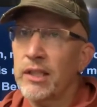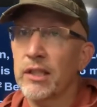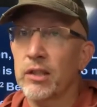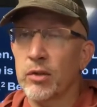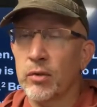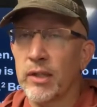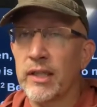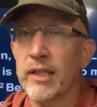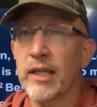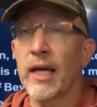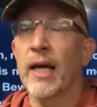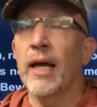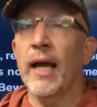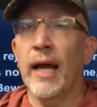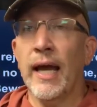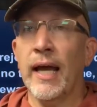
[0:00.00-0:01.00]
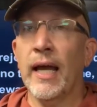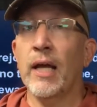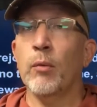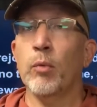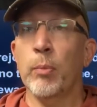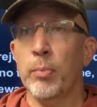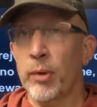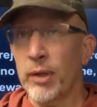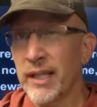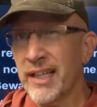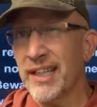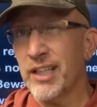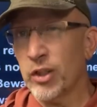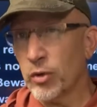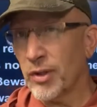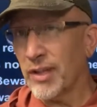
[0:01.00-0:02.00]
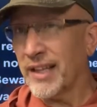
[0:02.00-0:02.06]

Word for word: in greek and we're putting it into a